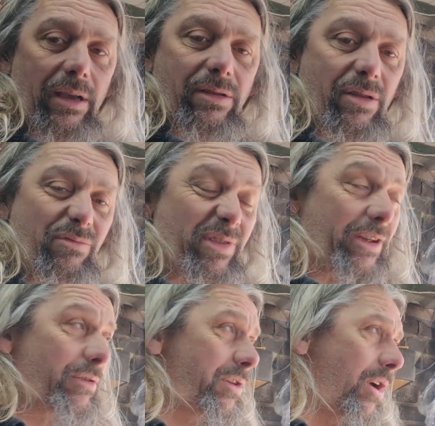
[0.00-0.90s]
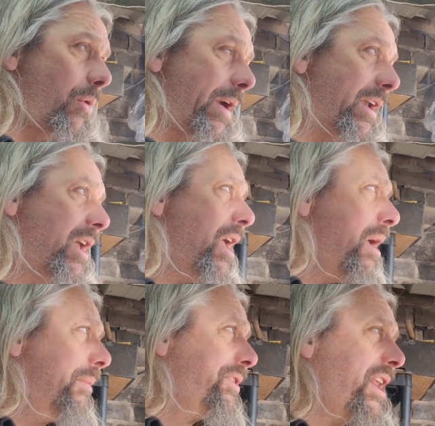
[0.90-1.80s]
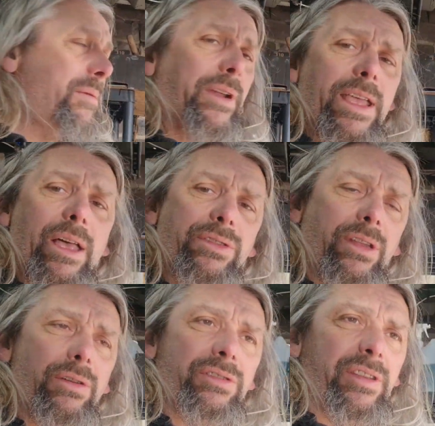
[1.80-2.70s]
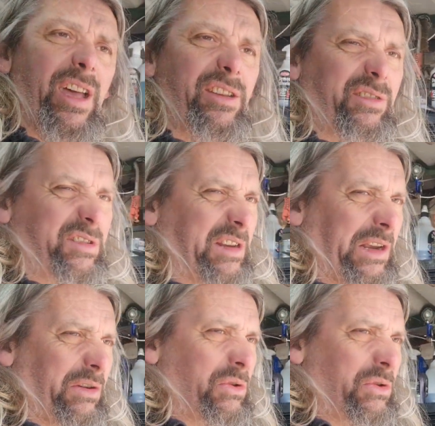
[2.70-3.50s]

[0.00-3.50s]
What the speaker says: It's not really going to go away. But anybody else that looks at that is going to say,